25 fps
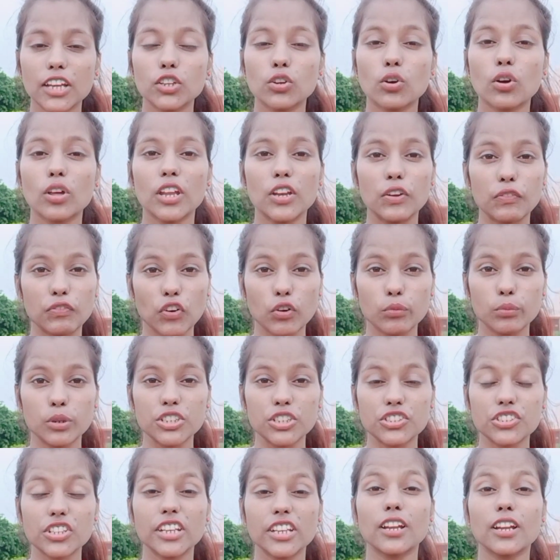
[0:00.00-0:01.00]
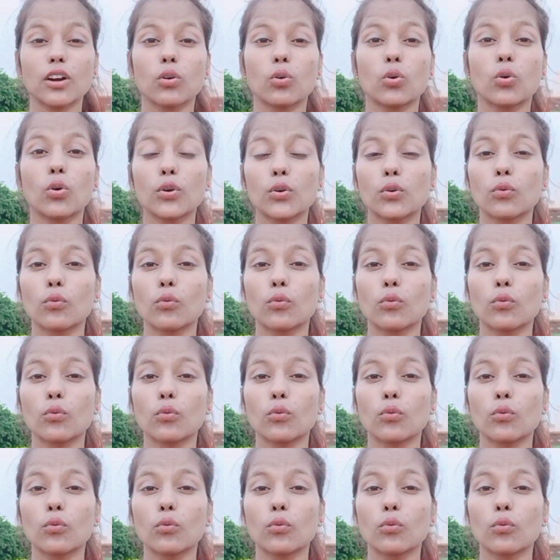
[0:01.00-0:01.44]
your information in a good